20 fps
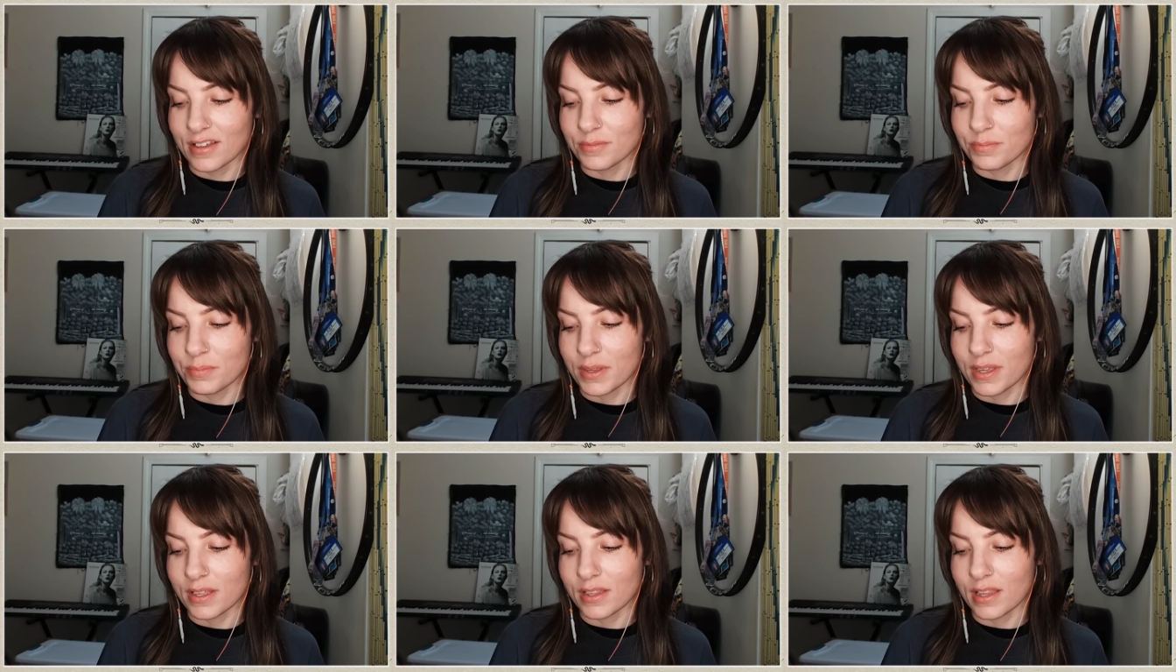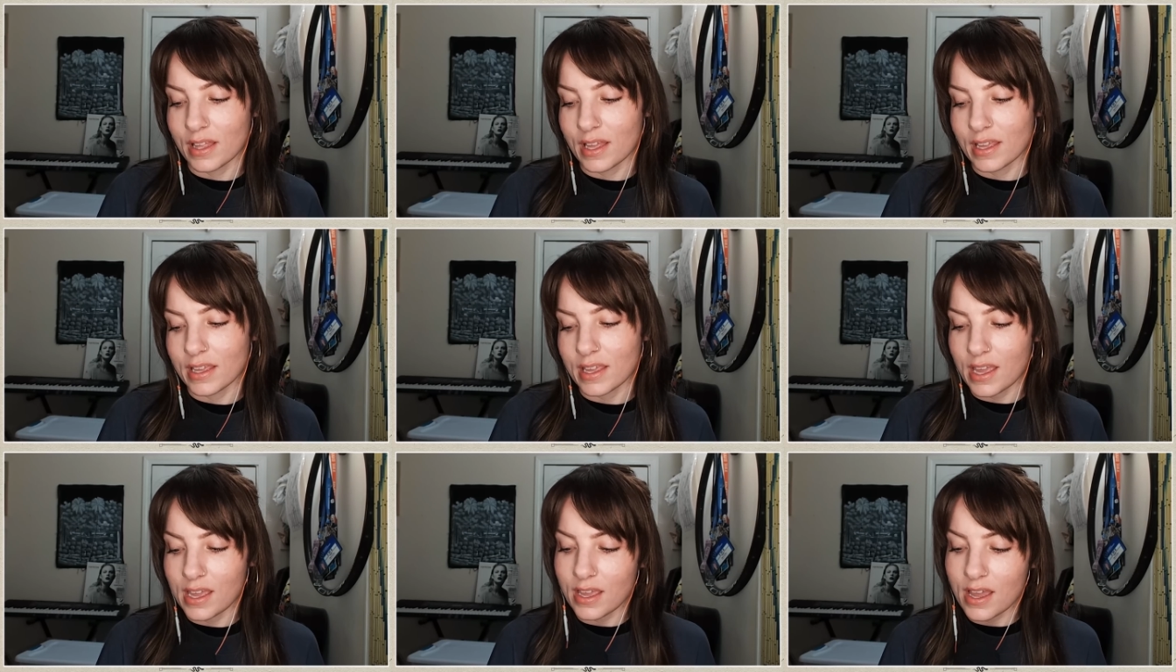being
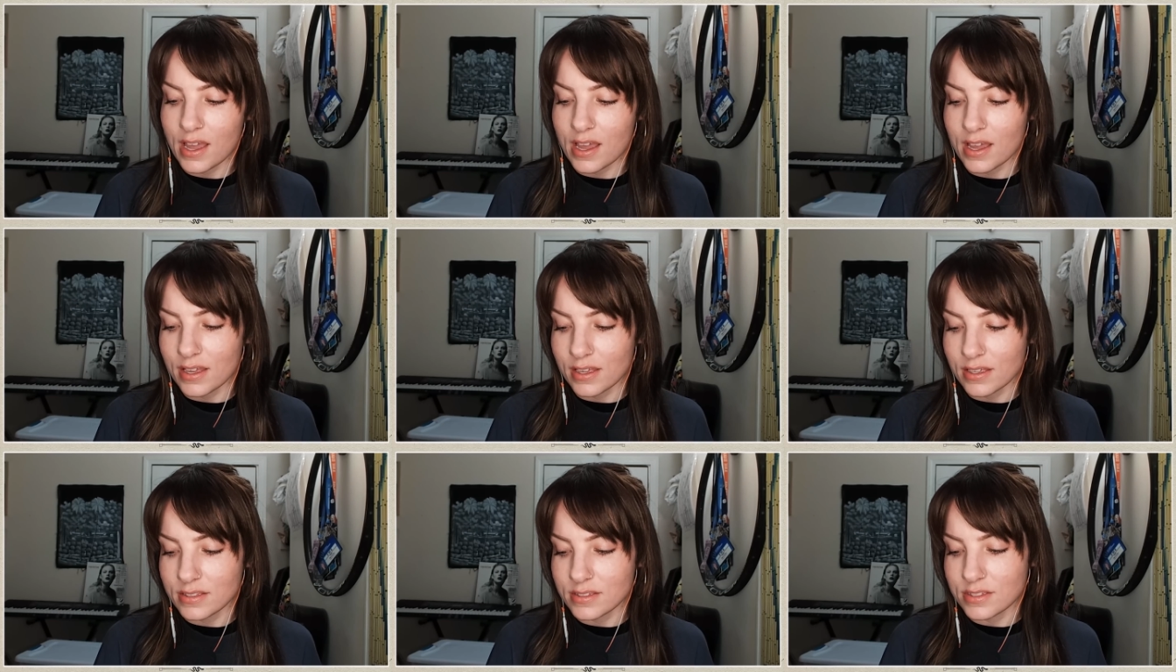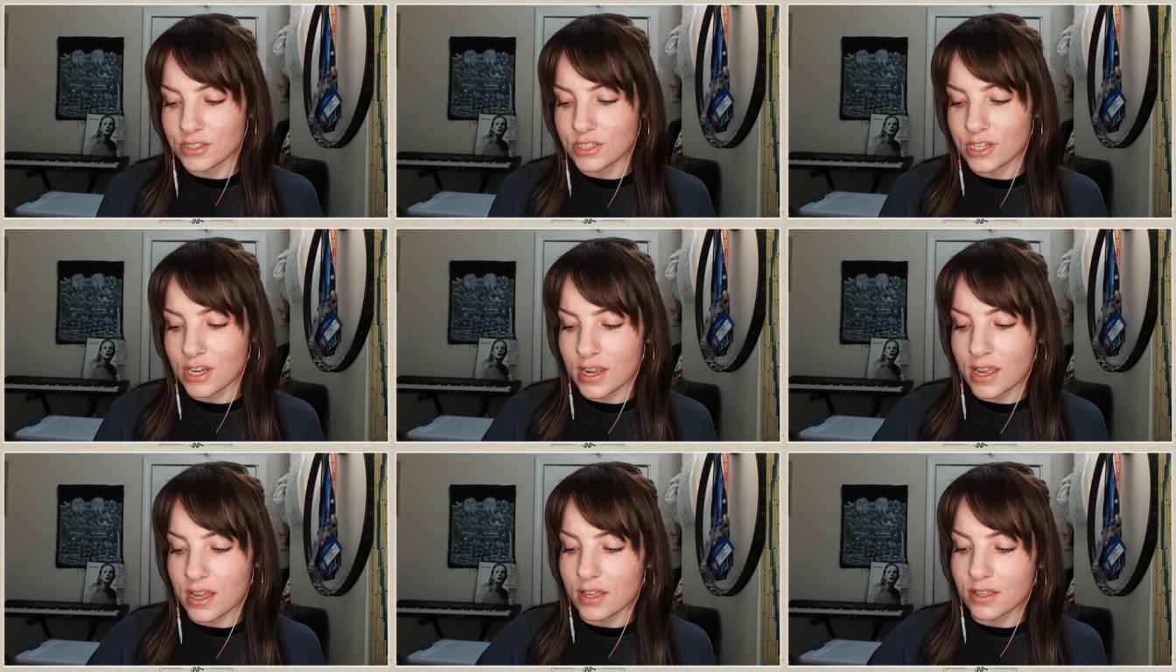like, hey guys,
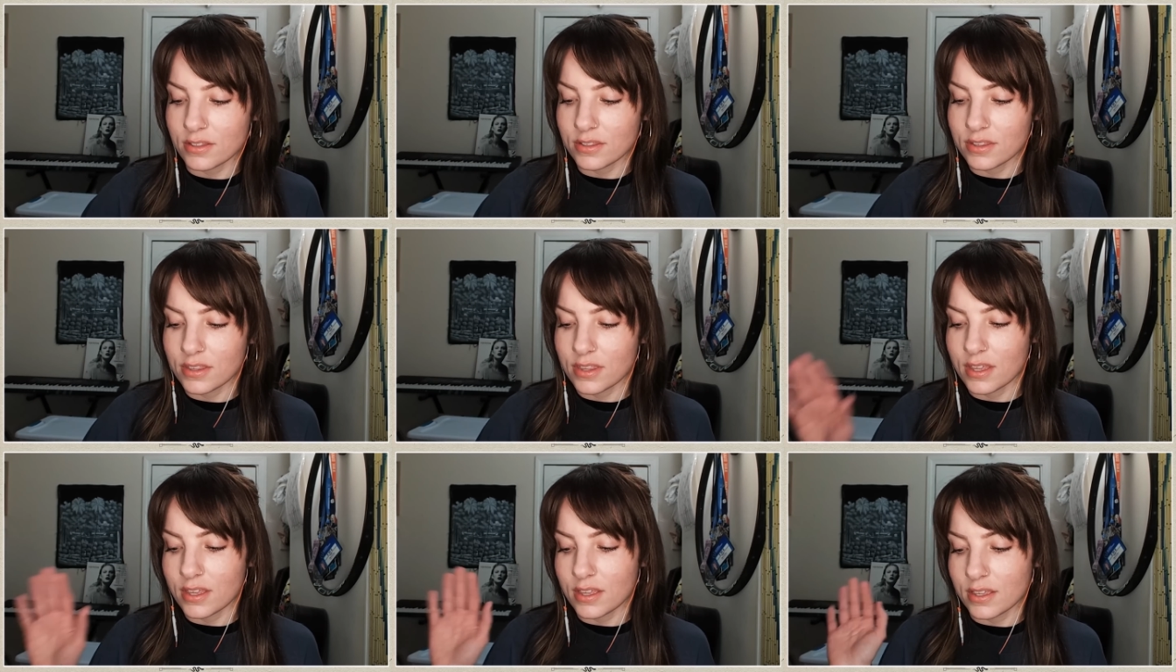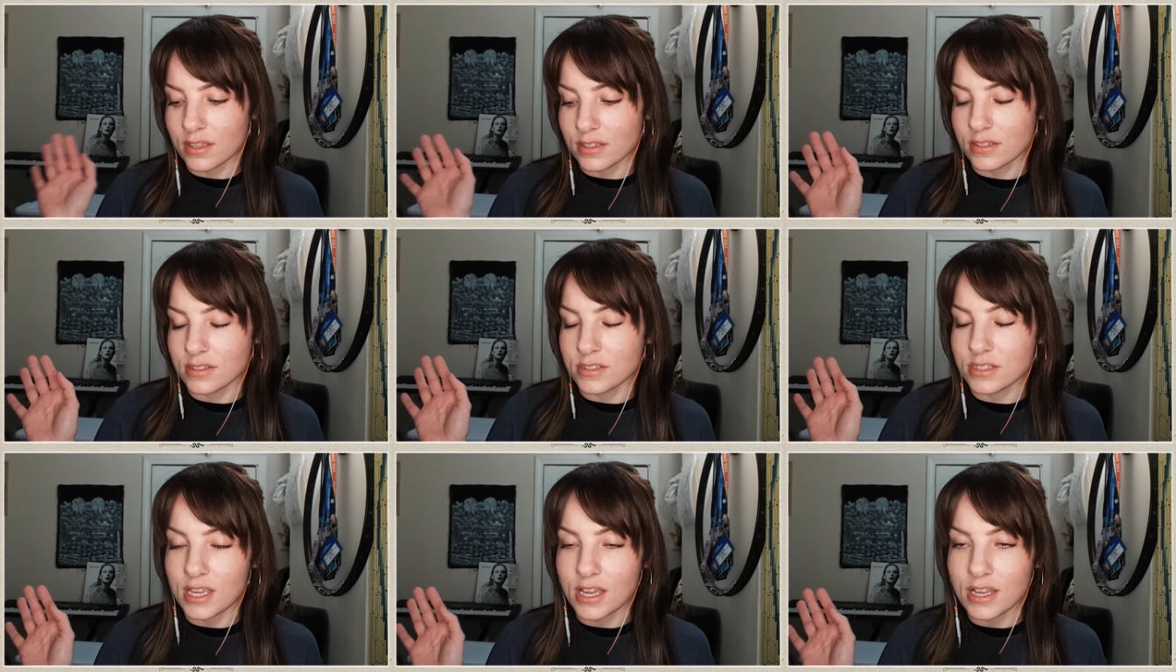check out
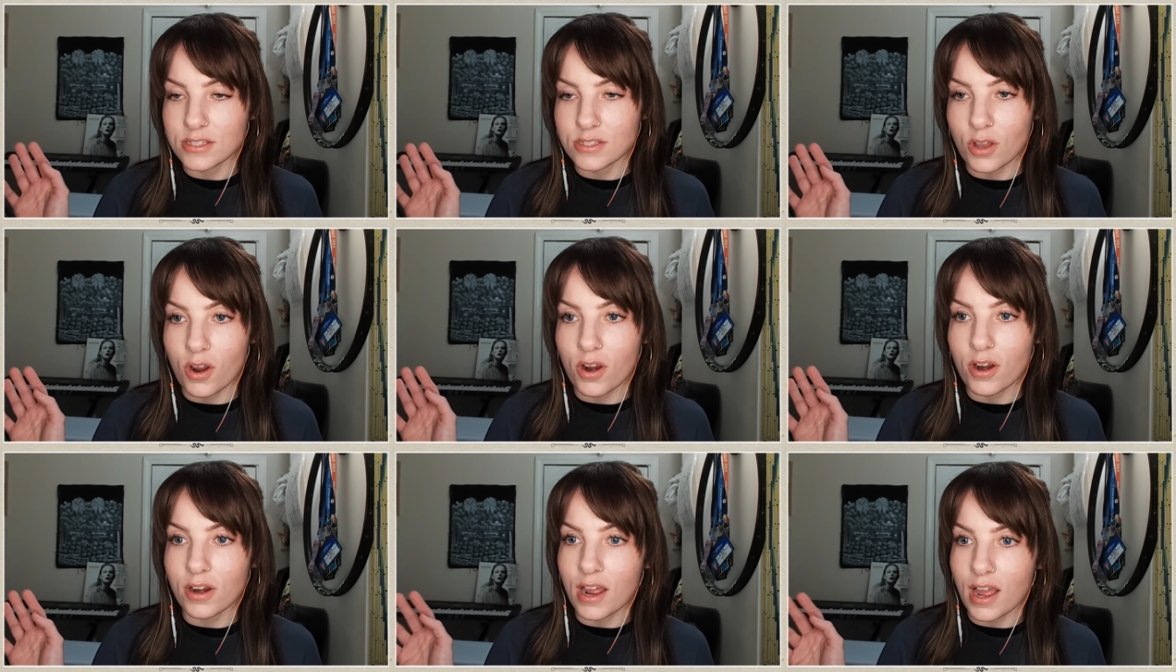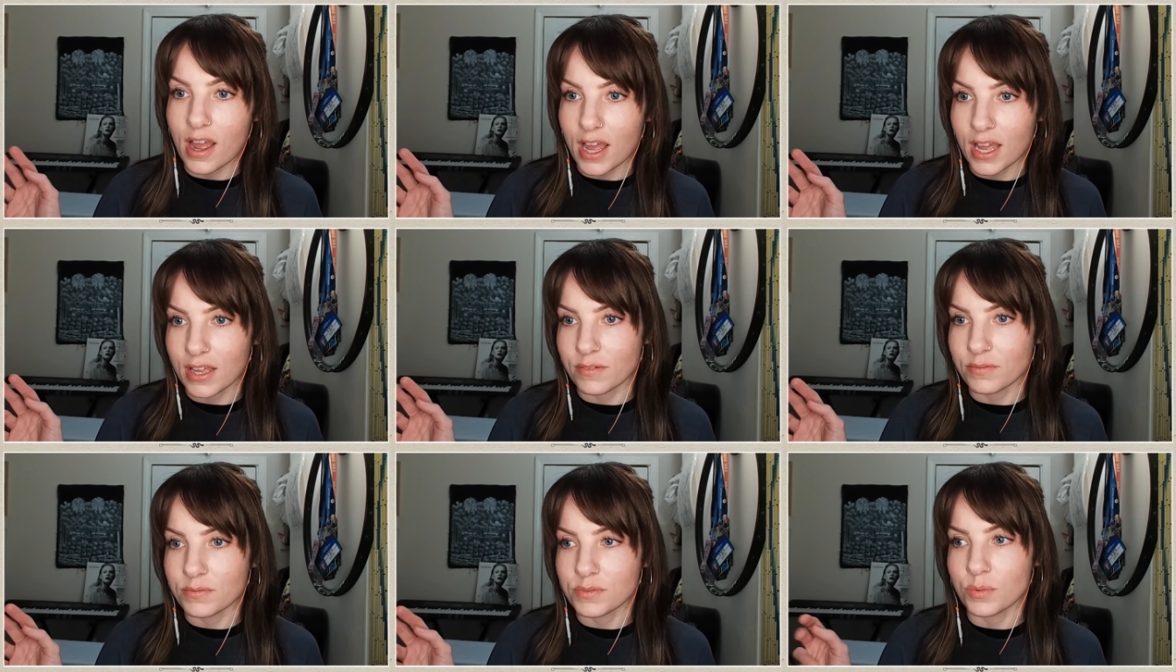the TS
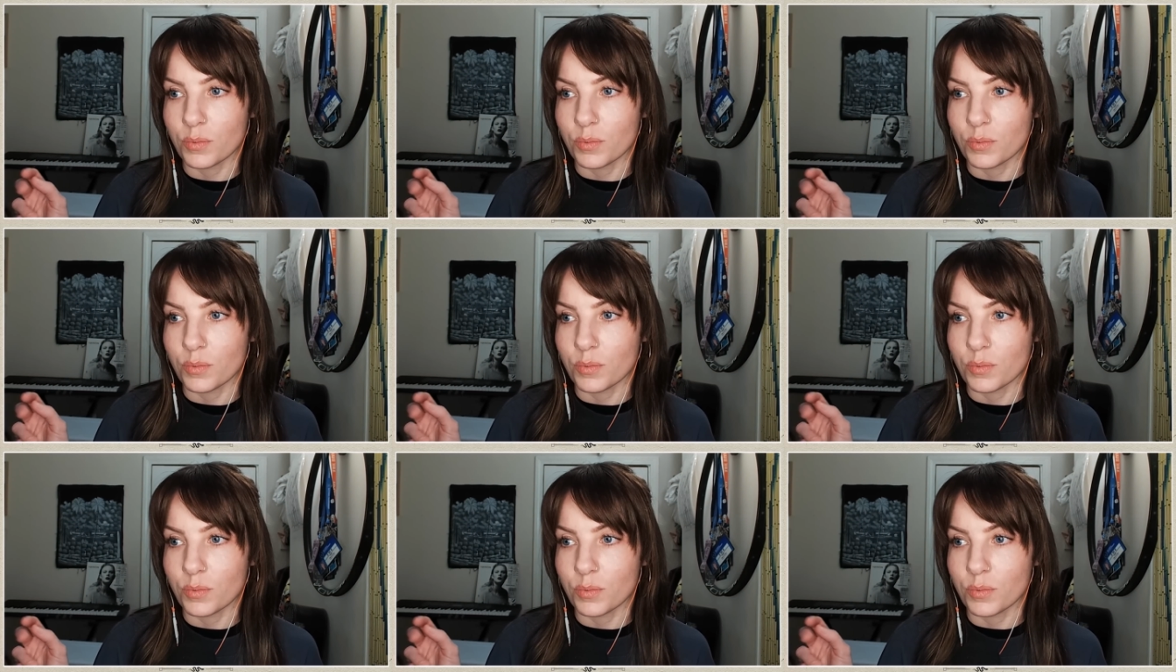archives,